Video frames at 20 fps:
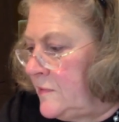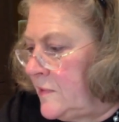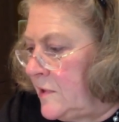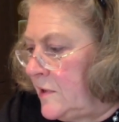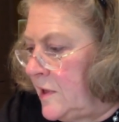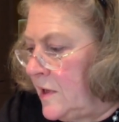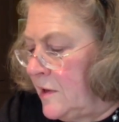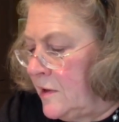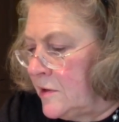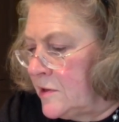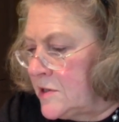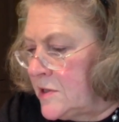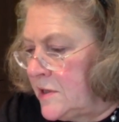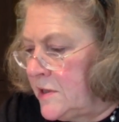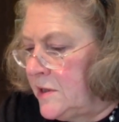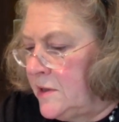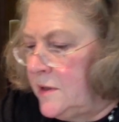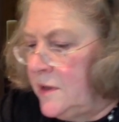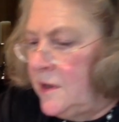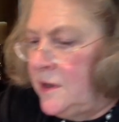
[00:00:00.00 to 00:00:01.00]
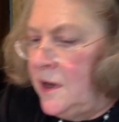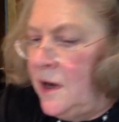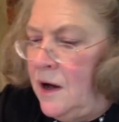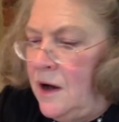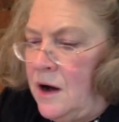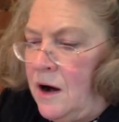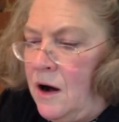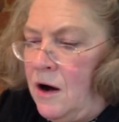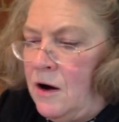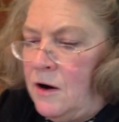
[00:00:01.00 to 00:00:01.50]
very largely
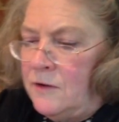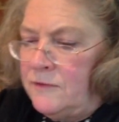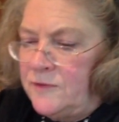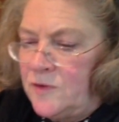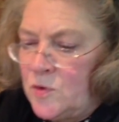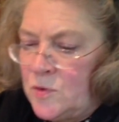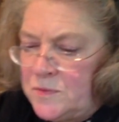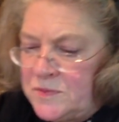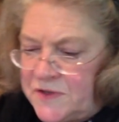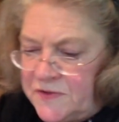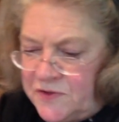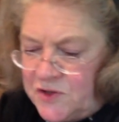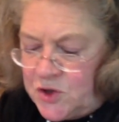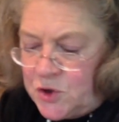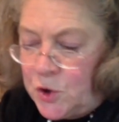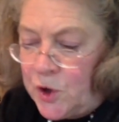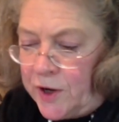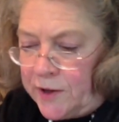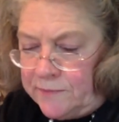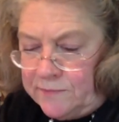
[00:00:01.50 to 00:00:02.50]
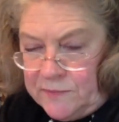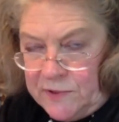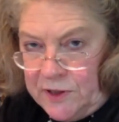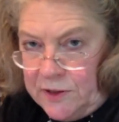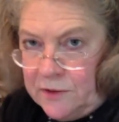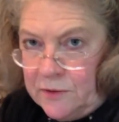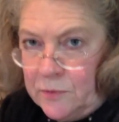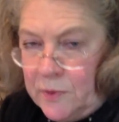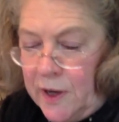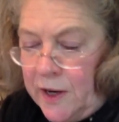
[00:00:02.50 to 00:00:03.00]
are forms of sugar
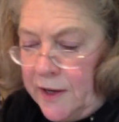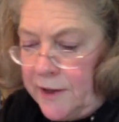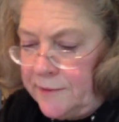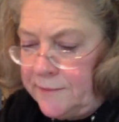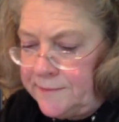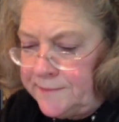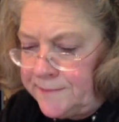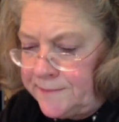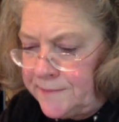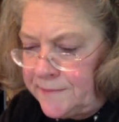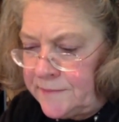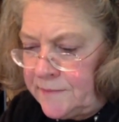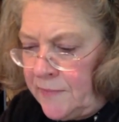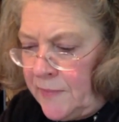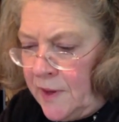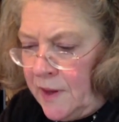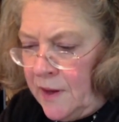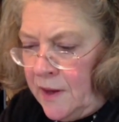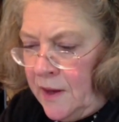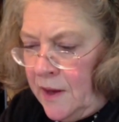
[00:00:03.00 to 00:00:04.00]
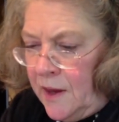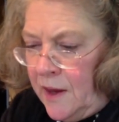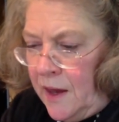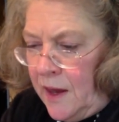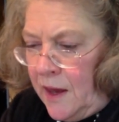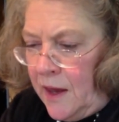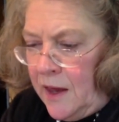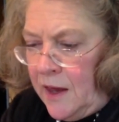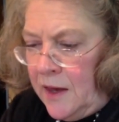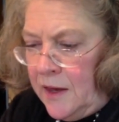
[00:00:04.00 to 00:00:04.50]
in the wine.
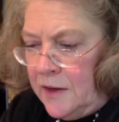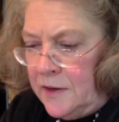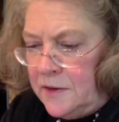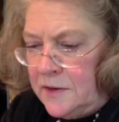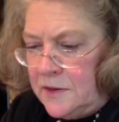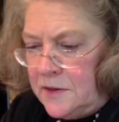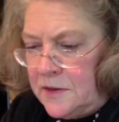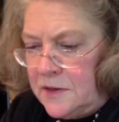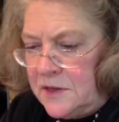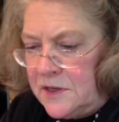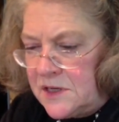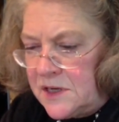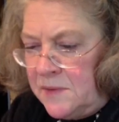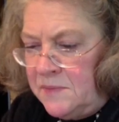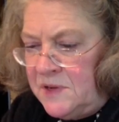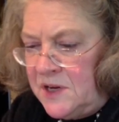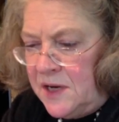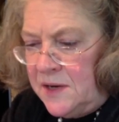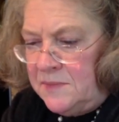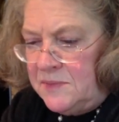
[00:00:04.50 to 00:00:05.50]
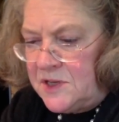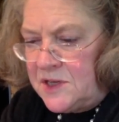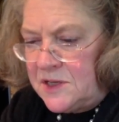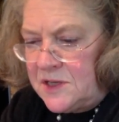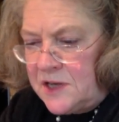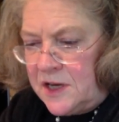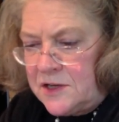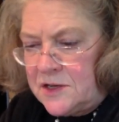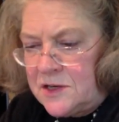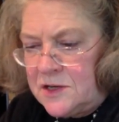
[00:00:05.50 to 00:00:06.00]
And sometimes
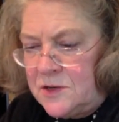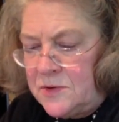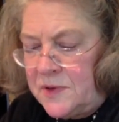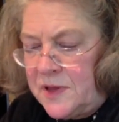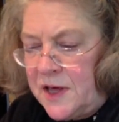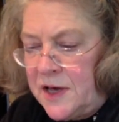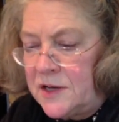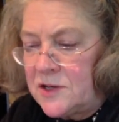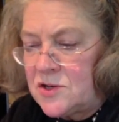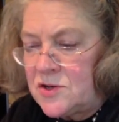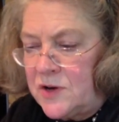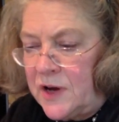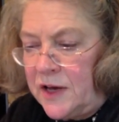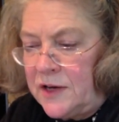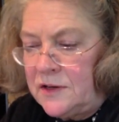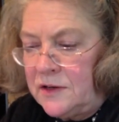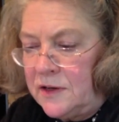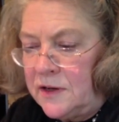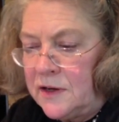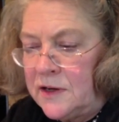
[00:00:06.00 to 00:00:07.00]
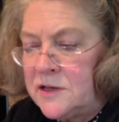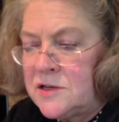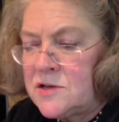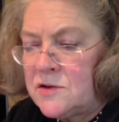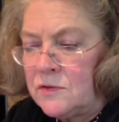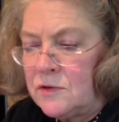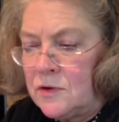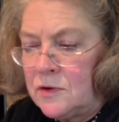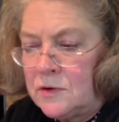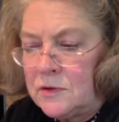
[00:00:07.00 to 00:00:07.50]
this has to do with the extract and
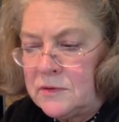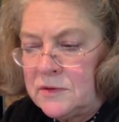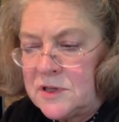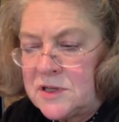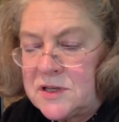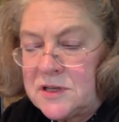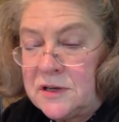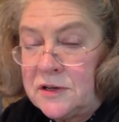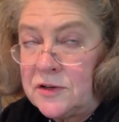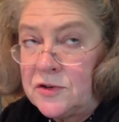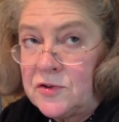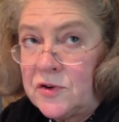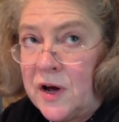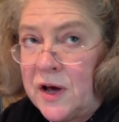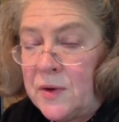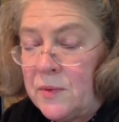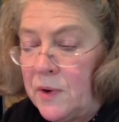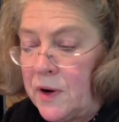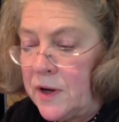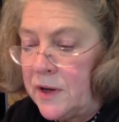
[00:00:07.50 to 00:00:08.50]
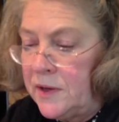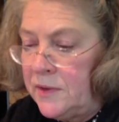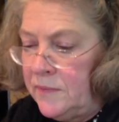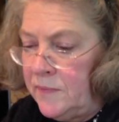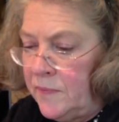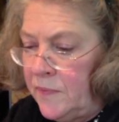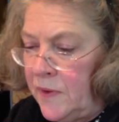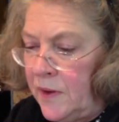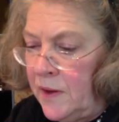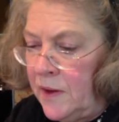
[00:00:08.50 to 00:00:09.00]
glycerol that's in a dry wine,
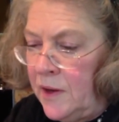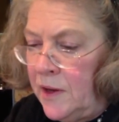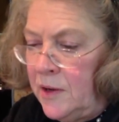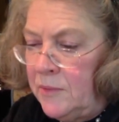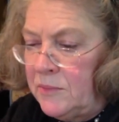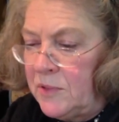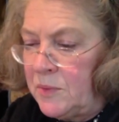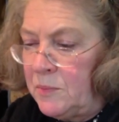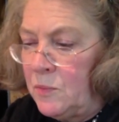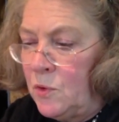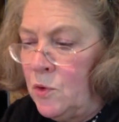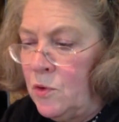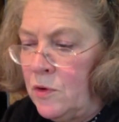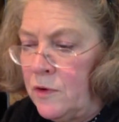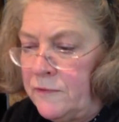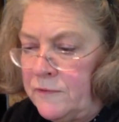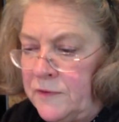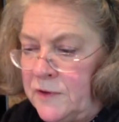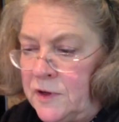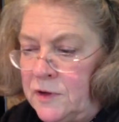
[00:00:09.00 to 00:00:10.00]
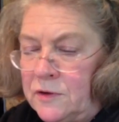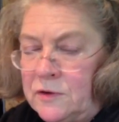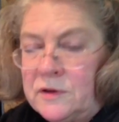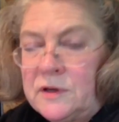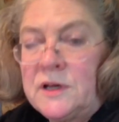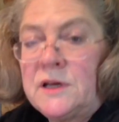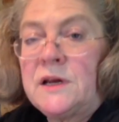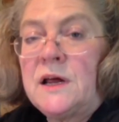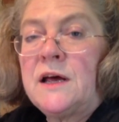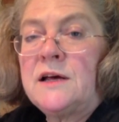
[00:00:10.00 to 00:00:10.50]
but more often than
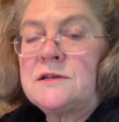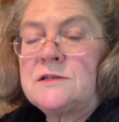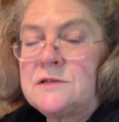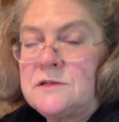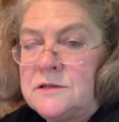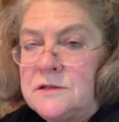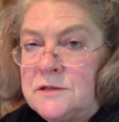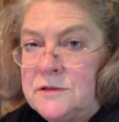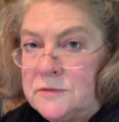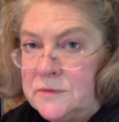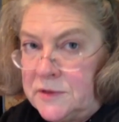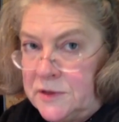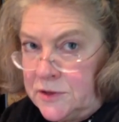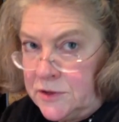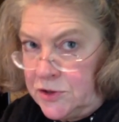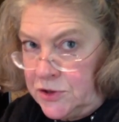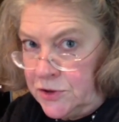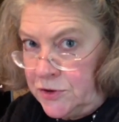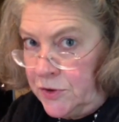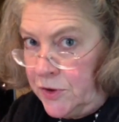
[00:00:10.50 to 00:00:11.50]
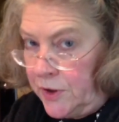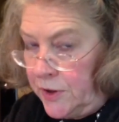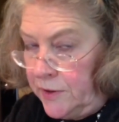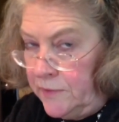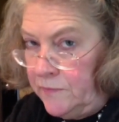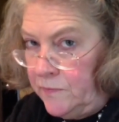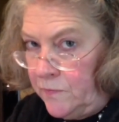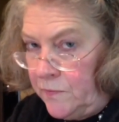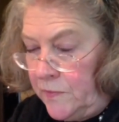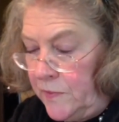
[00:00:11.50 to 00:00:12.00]
not it has to do with the sugar
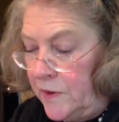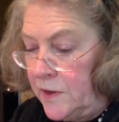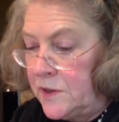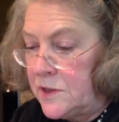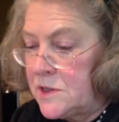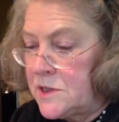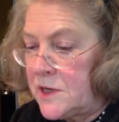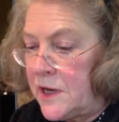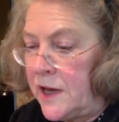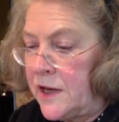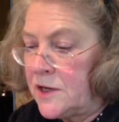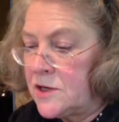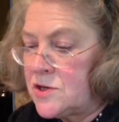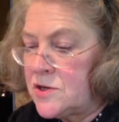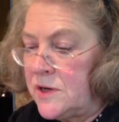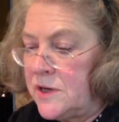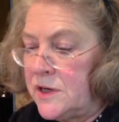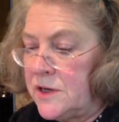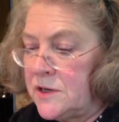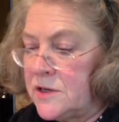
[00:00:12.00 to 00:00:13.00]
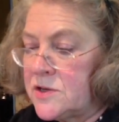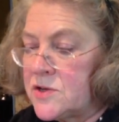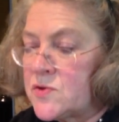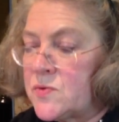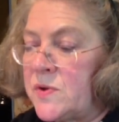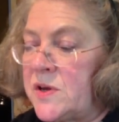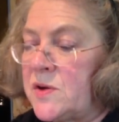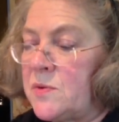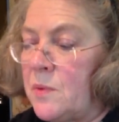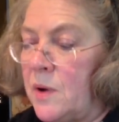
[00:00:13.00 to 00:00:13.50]
that's actually in a
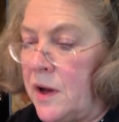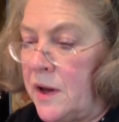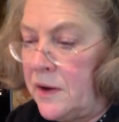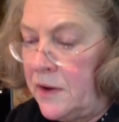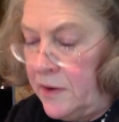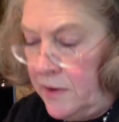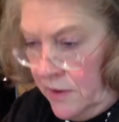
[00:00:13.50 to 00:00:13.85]
sweet wine.